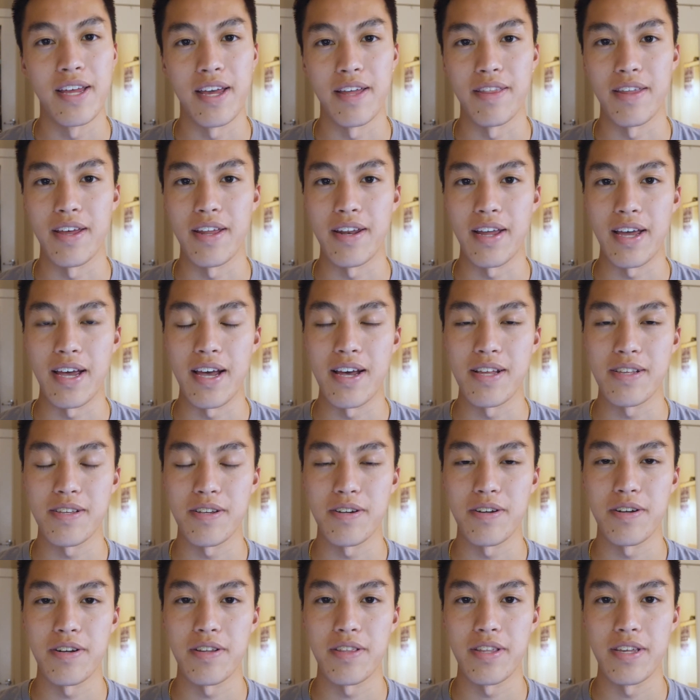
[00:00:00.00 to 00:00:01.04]
and then
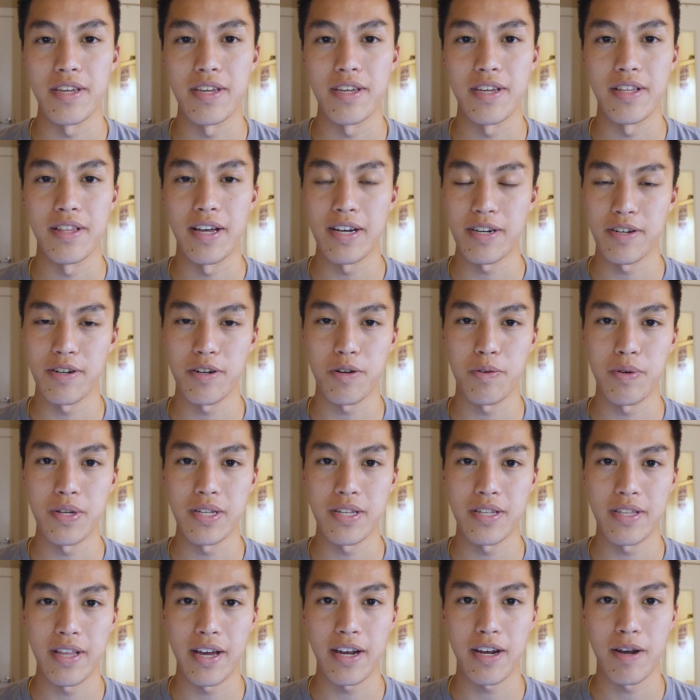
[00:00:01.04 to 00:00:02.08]
answer the lecture
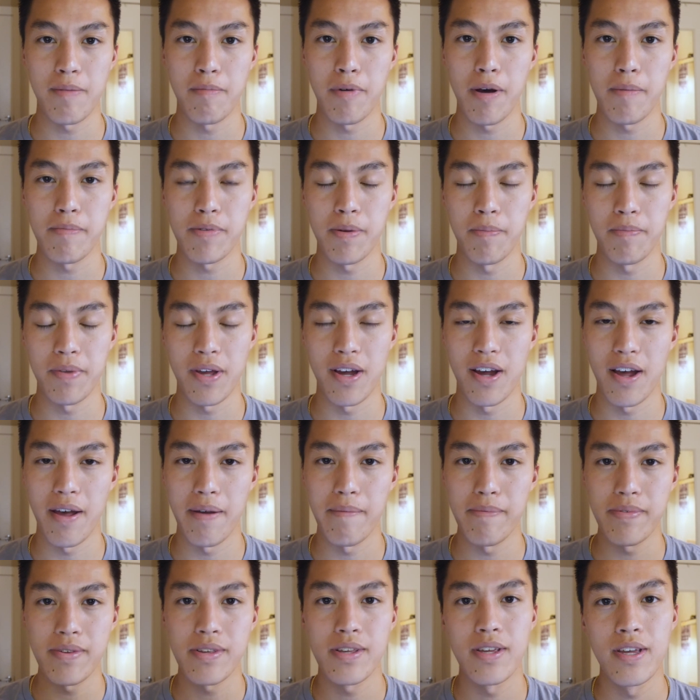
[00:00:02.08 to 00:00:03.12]
quizzes that come up
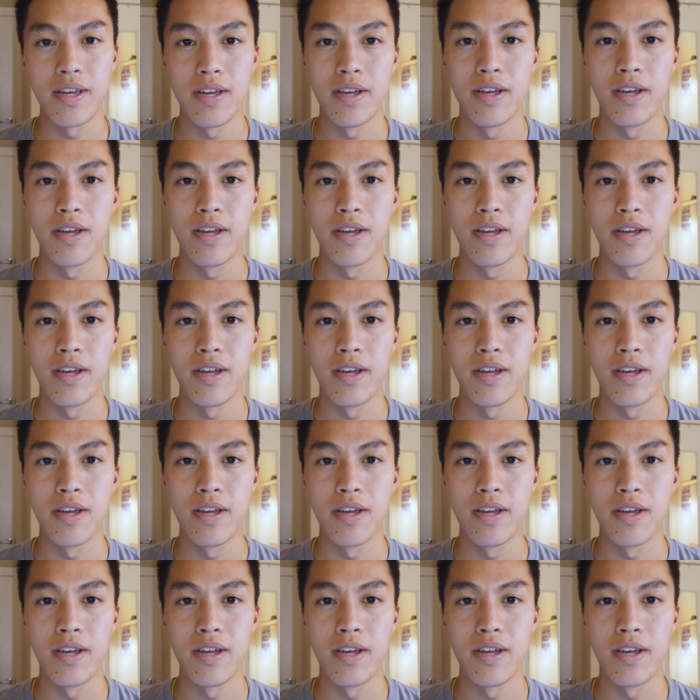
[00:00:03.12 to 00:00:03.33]
sometimes.